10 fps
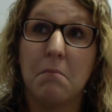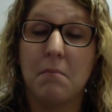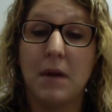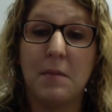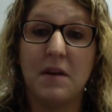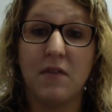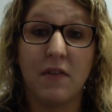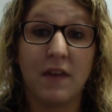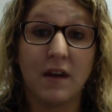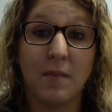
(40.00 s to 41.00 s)
maybe
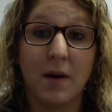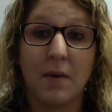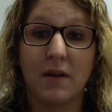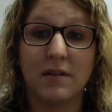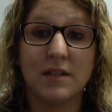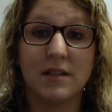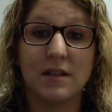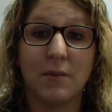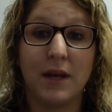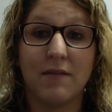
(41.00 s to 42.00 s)
even think about policies
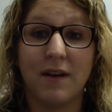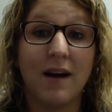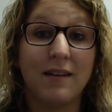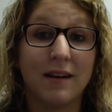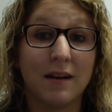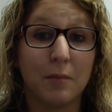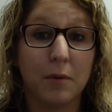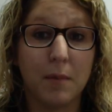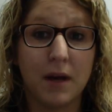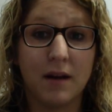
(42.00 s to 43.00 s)
that we have not yet
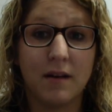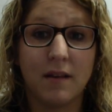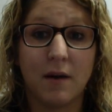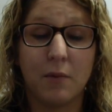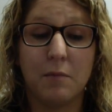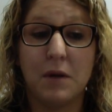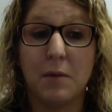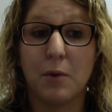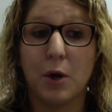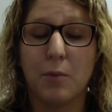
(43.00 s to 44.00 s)
implemented that would be
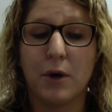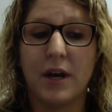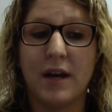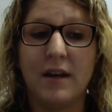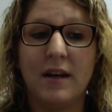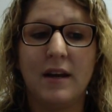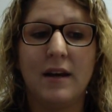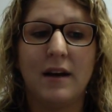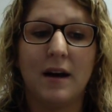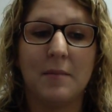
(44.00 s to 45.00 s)
appropriate,
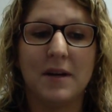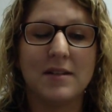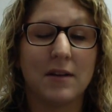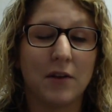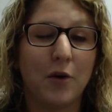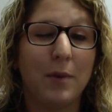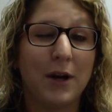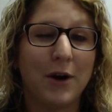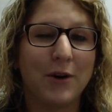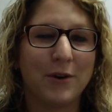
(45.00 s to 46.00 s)
it's a little bit
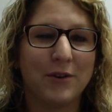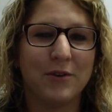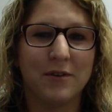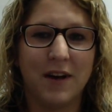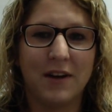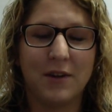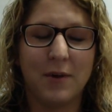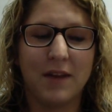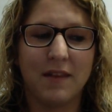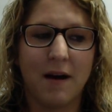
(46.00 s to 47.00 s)
harder to
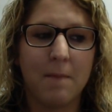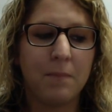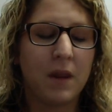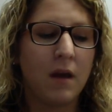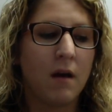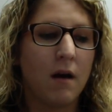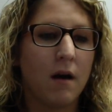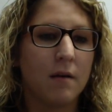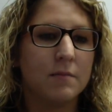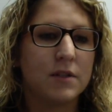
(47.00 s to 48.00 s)
evaluate that.
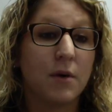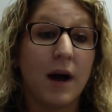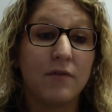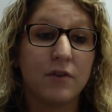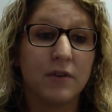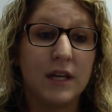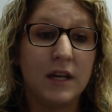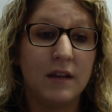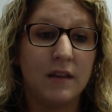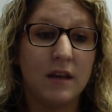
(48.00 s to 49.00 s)
So after
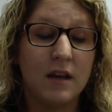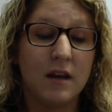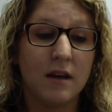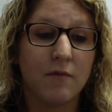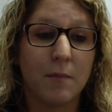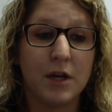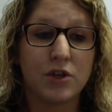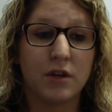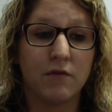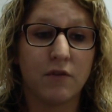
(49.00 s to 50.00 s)
reading the
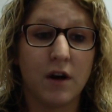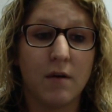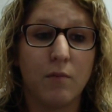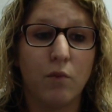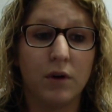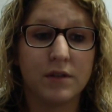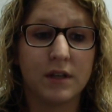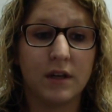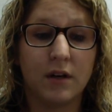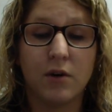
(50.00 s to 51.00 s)
information from
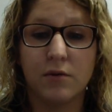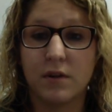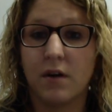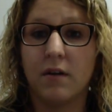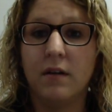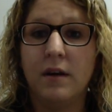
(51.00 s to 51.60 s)
Wilson and Kozol,